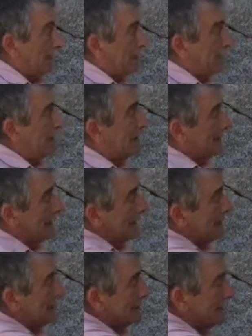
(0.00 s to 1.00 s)
And
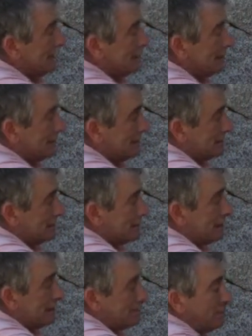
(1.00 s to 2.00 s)
basically, this
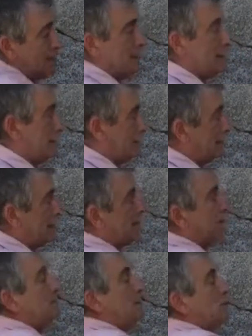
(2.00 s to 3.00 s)
tells me,
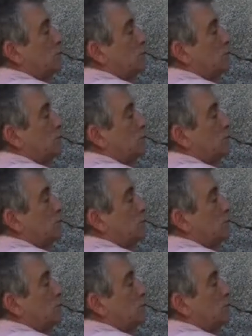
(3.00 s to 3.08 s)
leads me